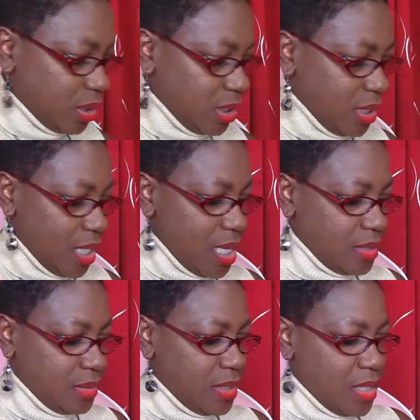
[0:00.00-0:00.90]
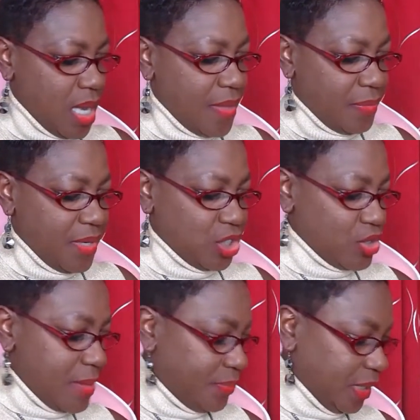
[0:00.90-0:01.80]
See that? I have to make sure
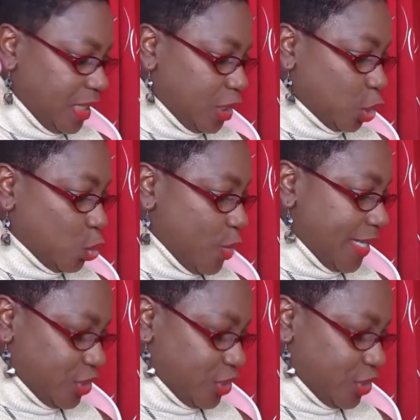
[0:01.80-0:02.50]
I put it in the correct